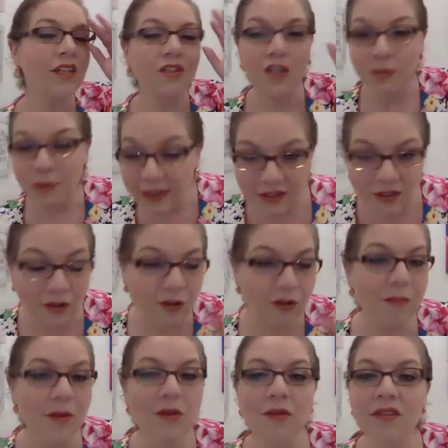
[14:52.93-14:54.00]
She writes her
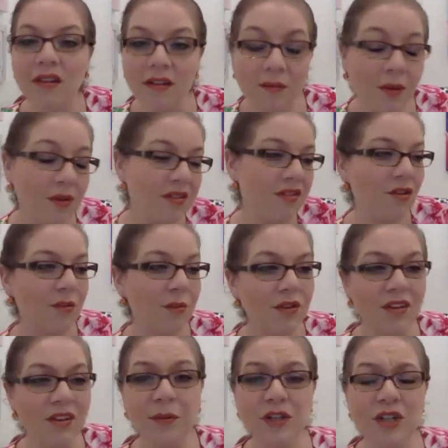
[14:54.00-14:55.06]
own music, composes her own
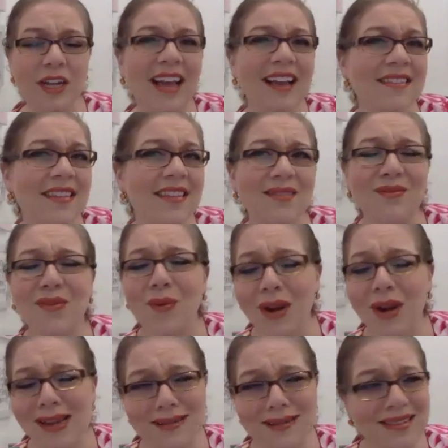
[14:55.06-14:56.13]
music, but she has this
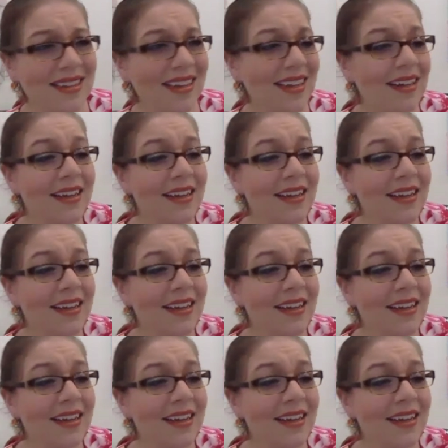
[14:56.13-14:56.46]
voice